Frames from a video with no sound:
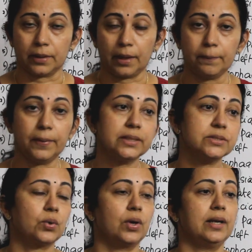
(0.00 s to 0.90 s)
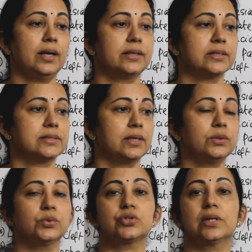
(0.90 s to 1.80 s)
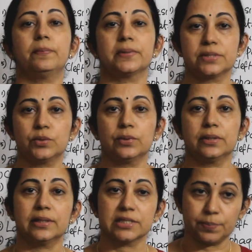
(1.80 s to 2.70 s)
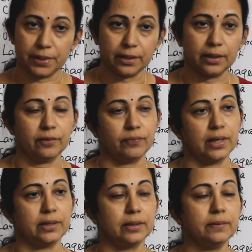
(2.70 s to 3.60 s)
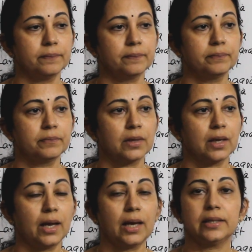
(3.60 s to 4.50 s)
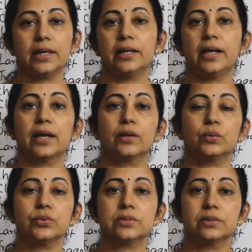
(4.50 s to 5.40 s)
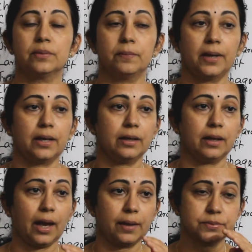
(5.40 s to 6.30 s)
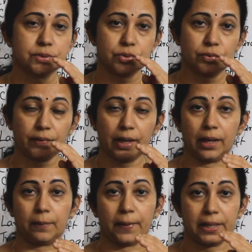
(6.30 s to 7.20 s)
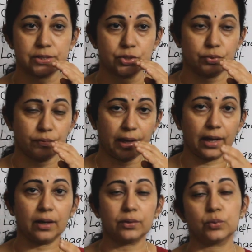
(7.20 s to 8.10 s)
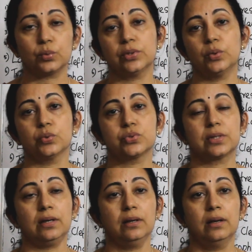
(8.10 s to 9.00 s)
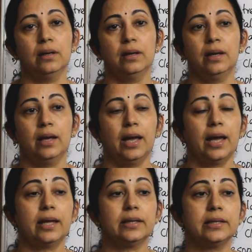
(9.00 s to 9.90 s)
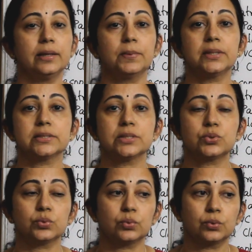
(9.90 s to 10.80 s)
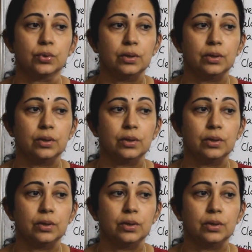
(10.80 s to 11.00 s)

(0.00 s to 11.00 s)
complete choanal atresia usually present with a respiratory difficulty, and they are diagnosed by absence of air, passage of air through the nostril and inability to